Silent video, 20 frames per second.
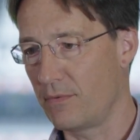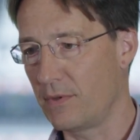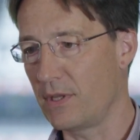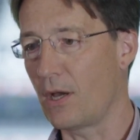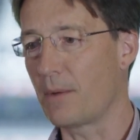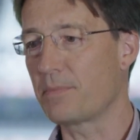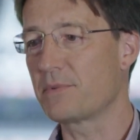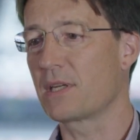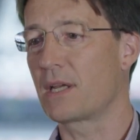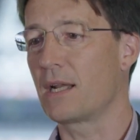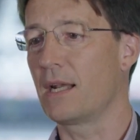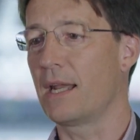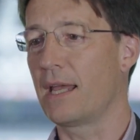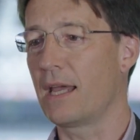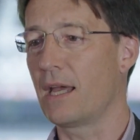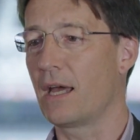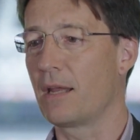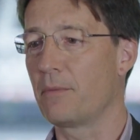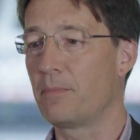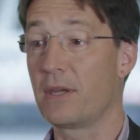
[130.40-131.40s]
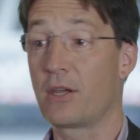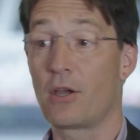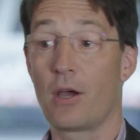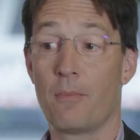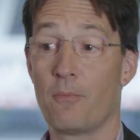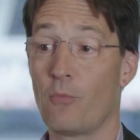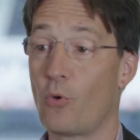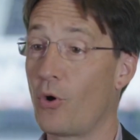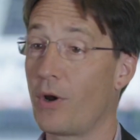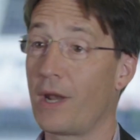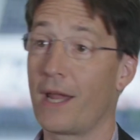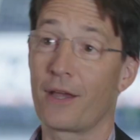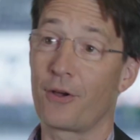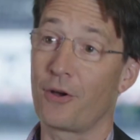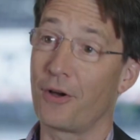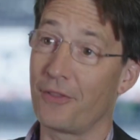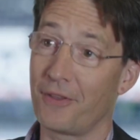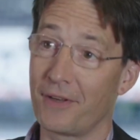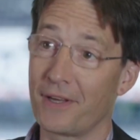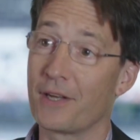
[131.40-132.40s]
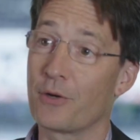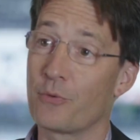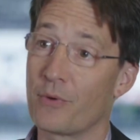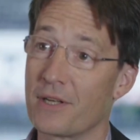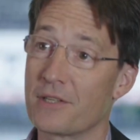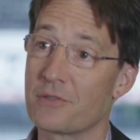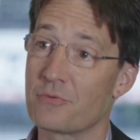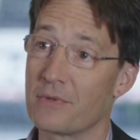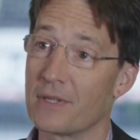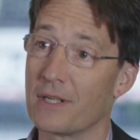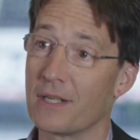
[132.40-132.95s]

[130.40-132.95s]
the optical layer and become more like other NRENs